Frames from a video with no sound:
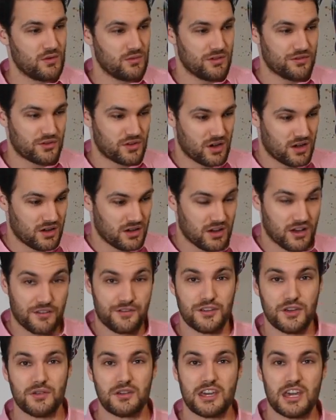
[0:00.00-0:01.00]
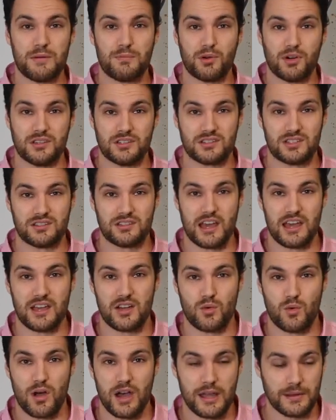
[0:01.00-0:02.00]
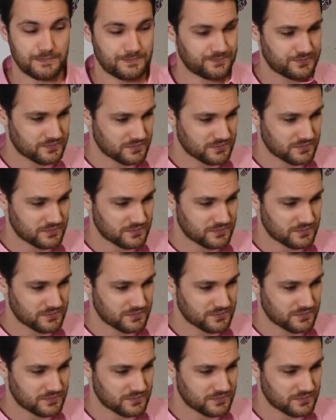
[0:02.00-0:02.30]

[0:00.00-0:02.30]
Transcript: we've got a few key points to take away.